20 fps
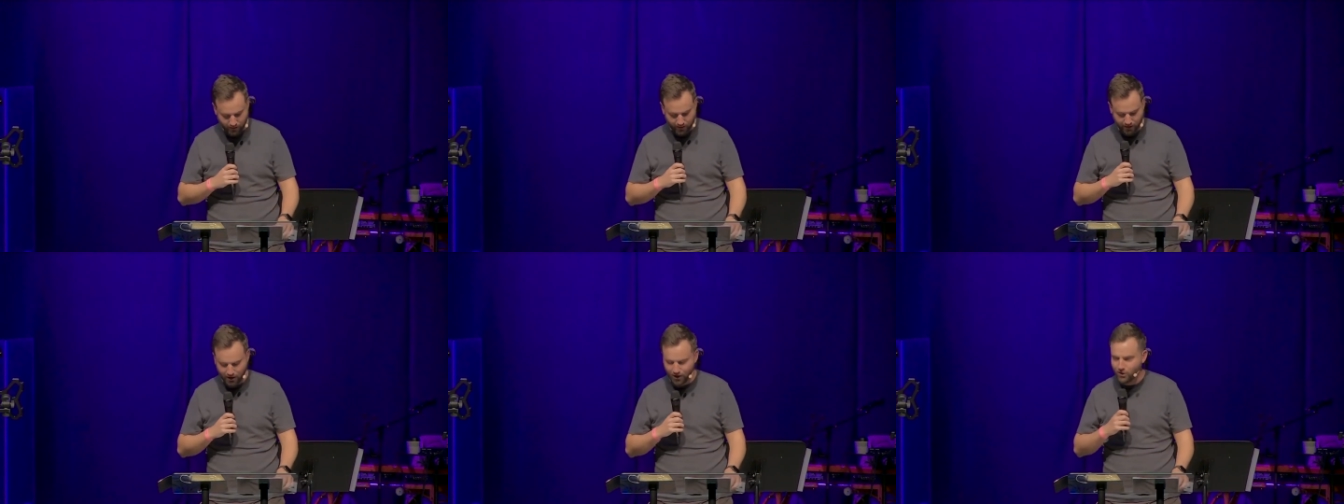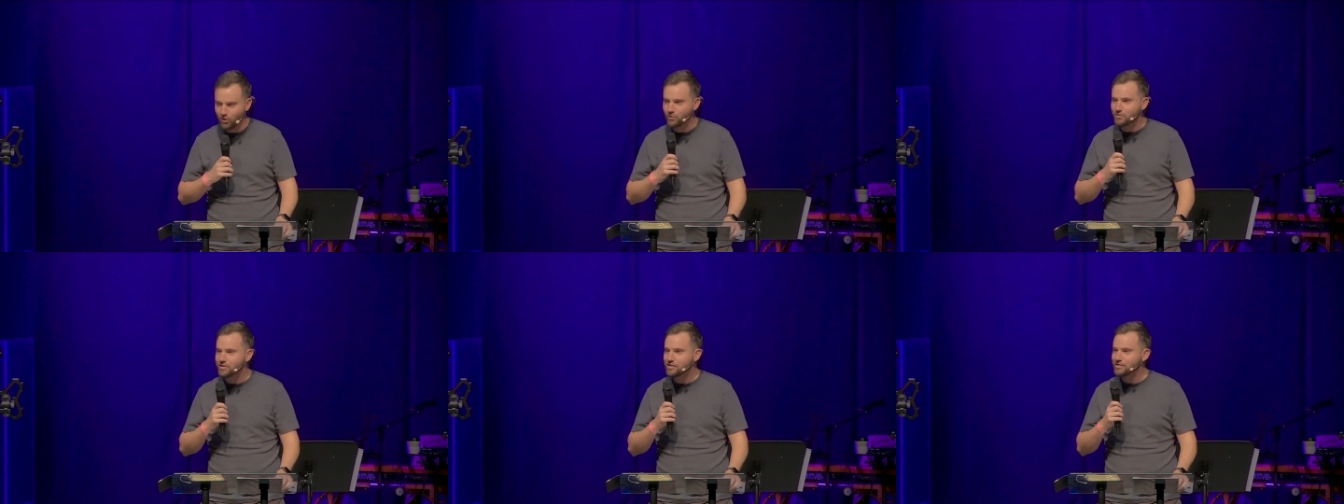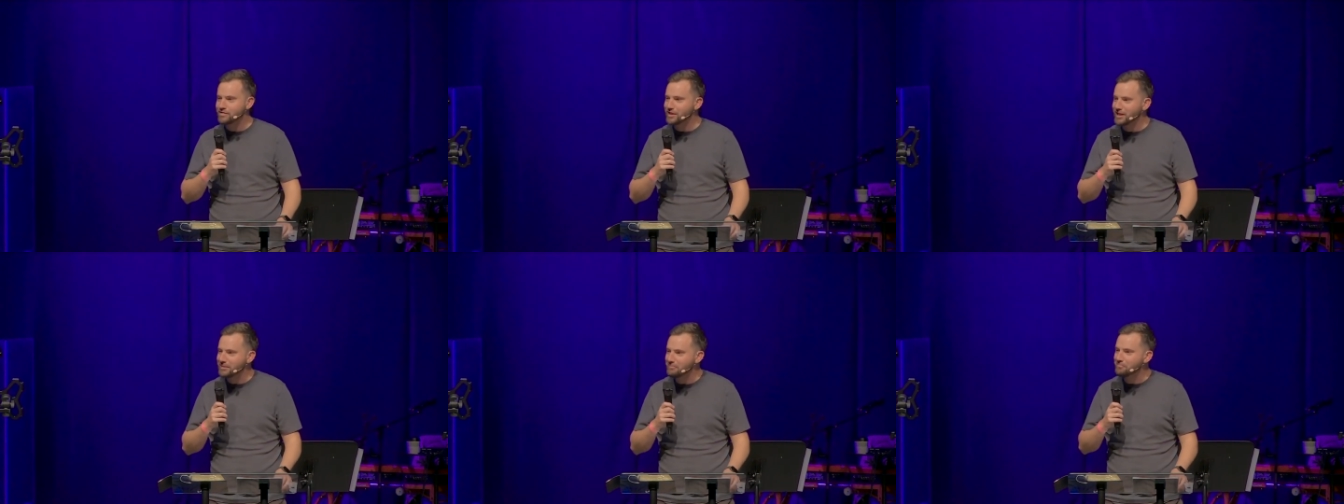I long to
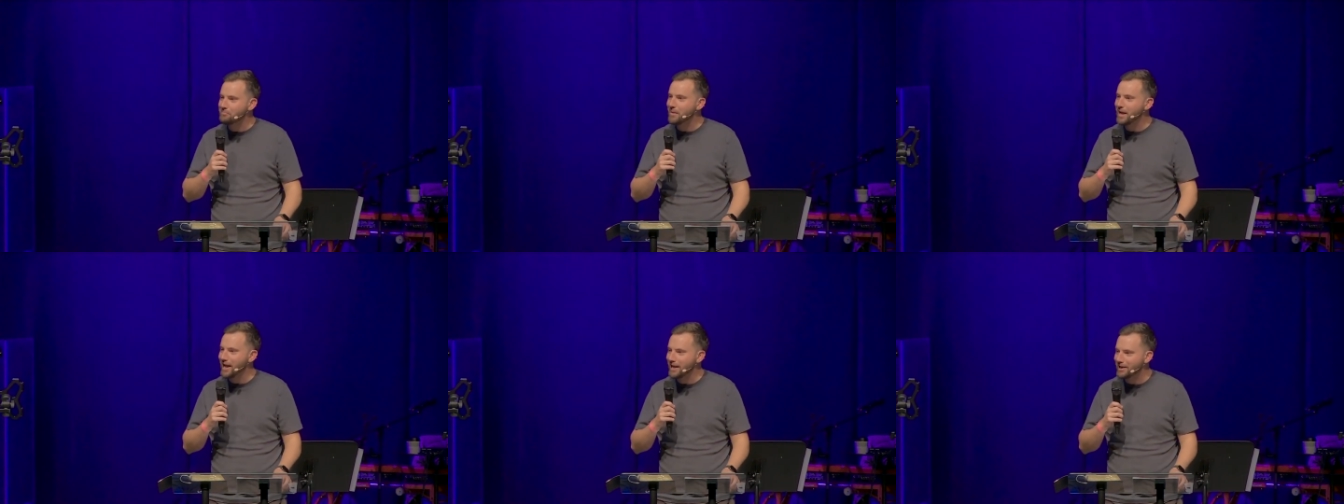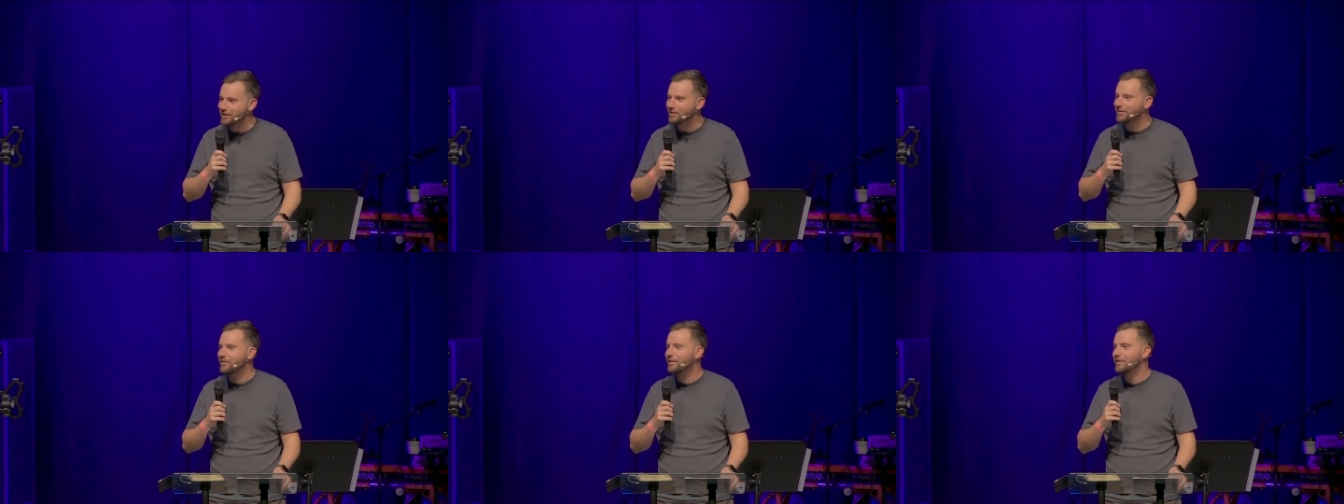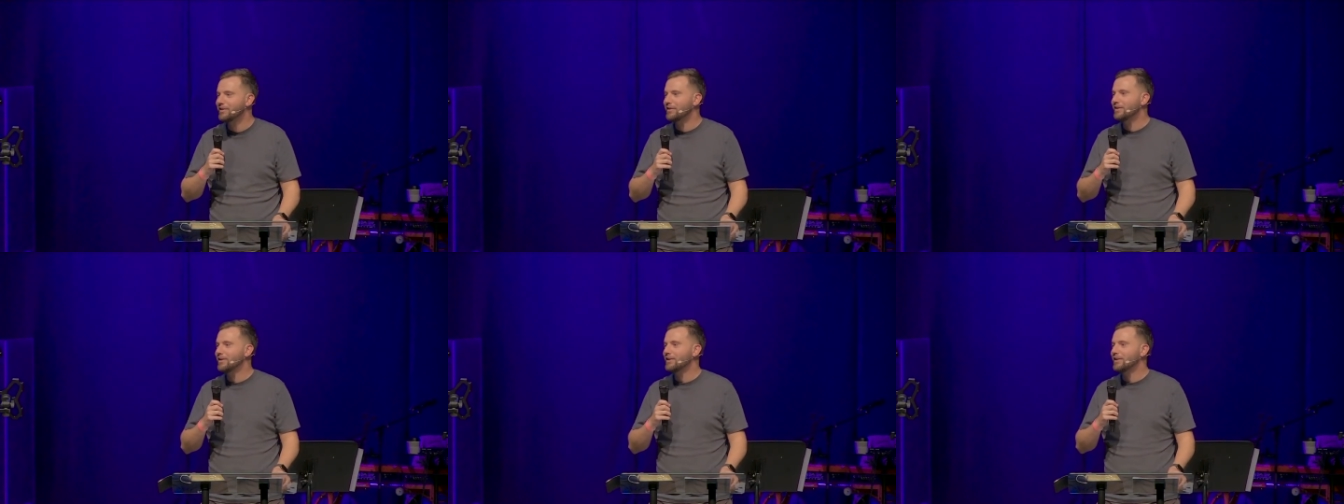see men
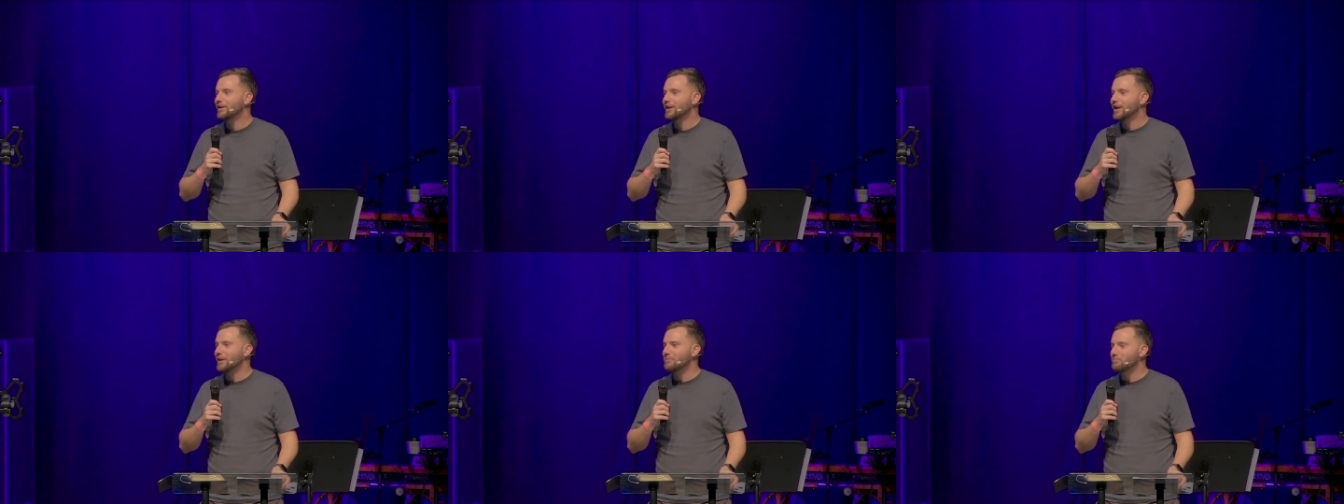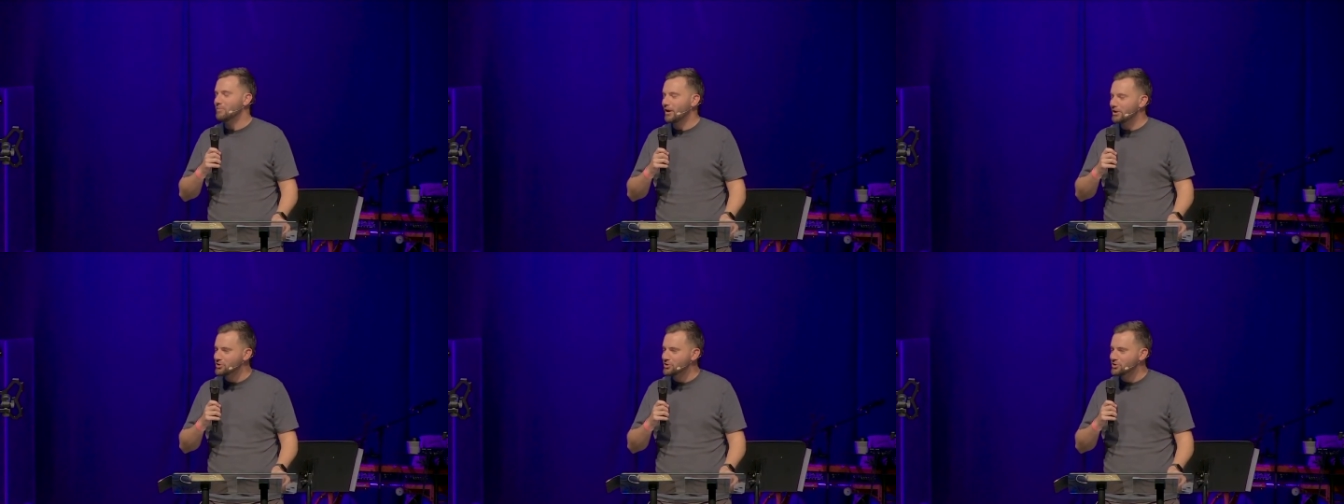in my